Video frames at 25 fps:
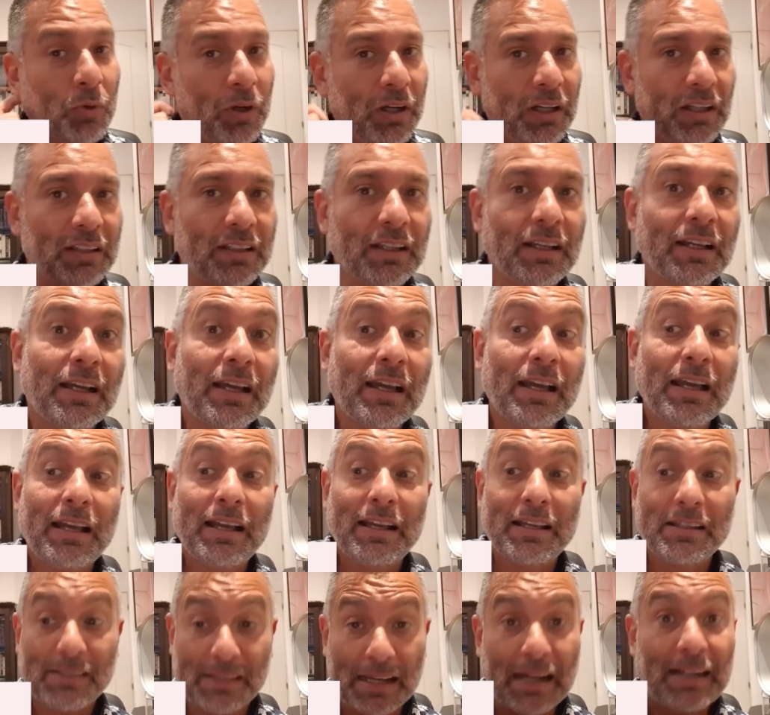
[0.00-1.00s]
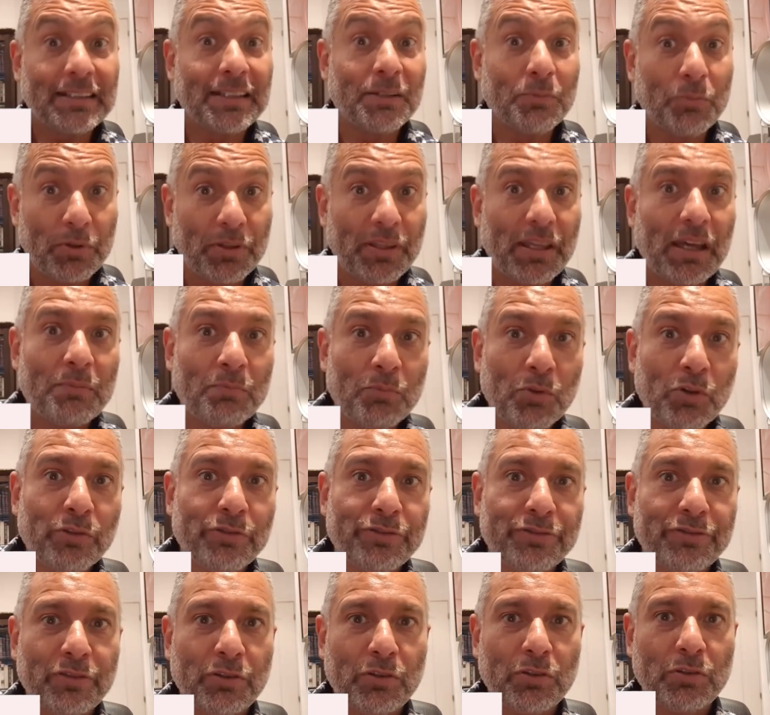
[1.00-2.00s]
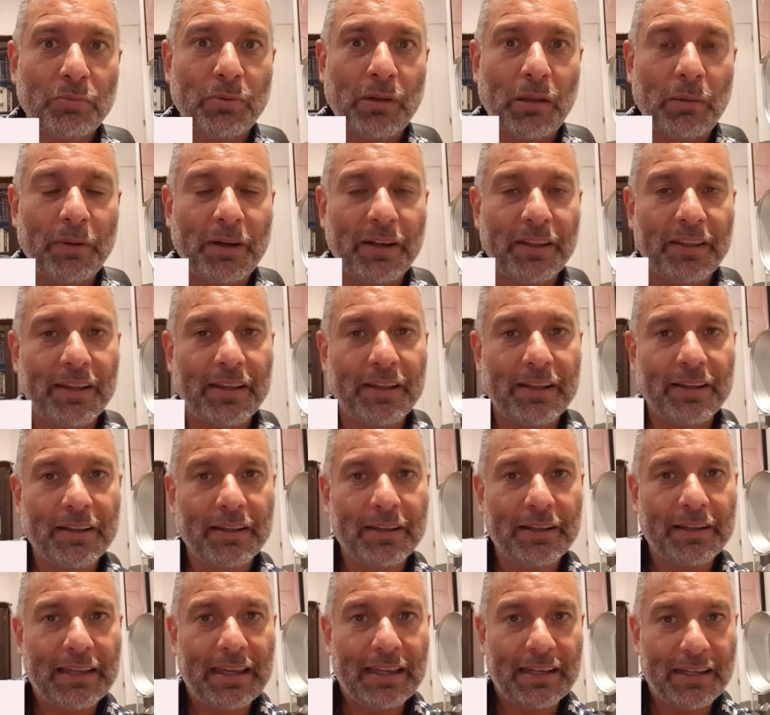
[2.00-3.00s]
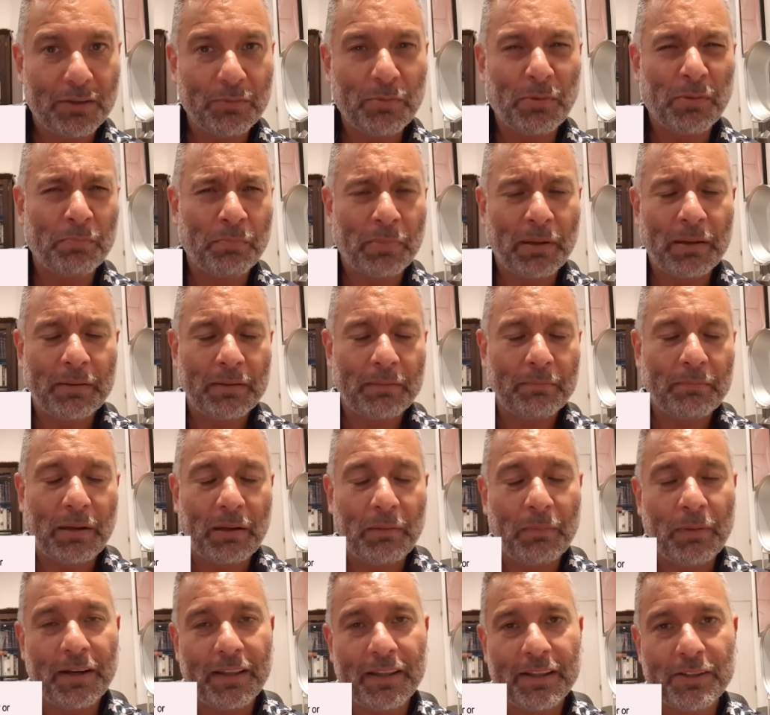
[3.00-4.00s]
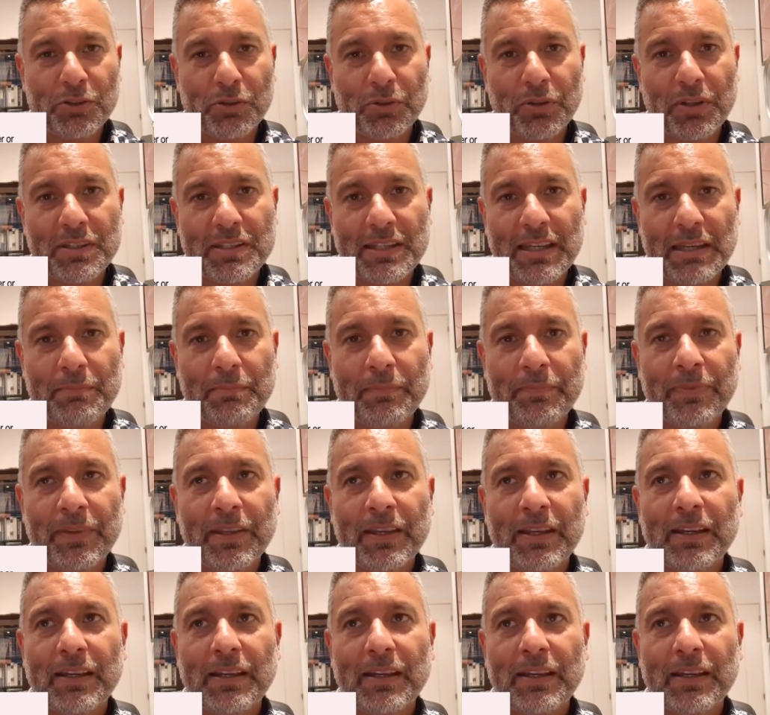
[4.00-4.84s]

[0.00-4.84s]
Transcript: well, starting with that move for Valverde getting Valverde into the team,